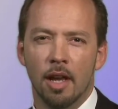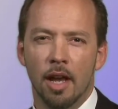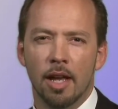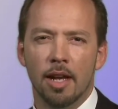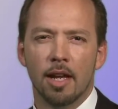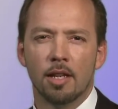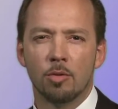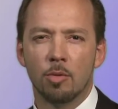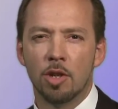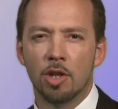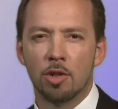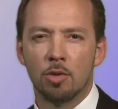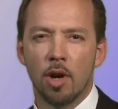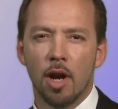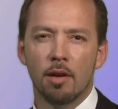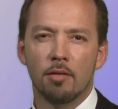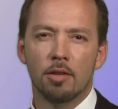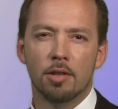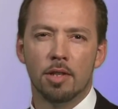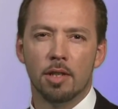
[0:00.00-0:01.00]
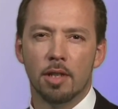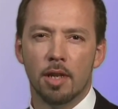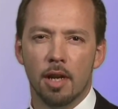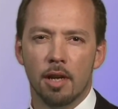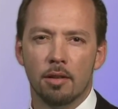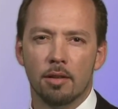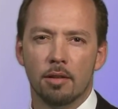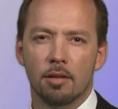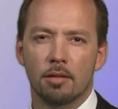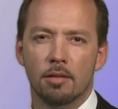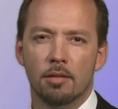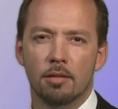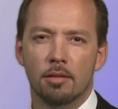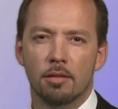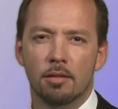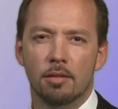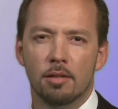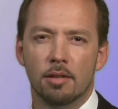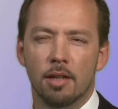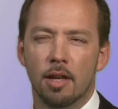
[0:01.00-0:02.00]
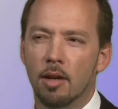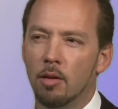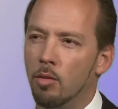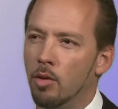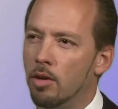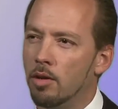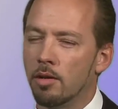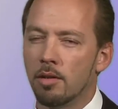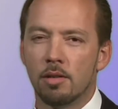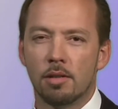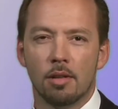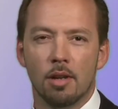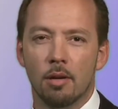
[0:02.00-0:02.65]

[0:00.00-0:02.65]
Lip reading: And as we traveled together, there was